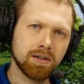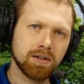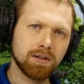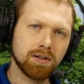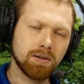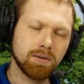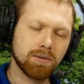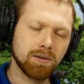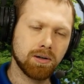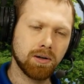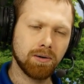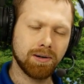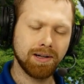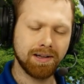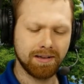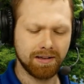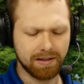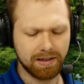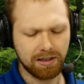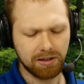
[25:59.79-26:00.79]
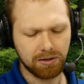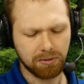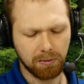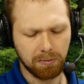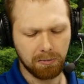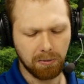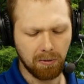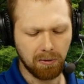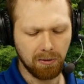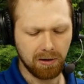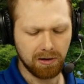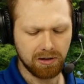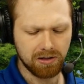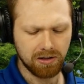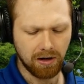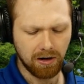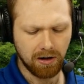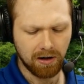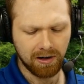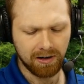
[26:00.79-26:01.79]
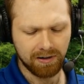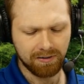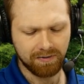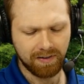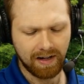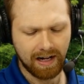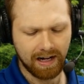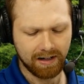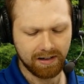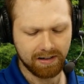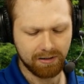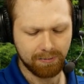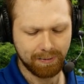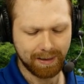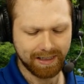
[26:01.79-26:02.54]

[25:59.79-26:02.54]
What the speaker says: So noting that these reports are in fact to be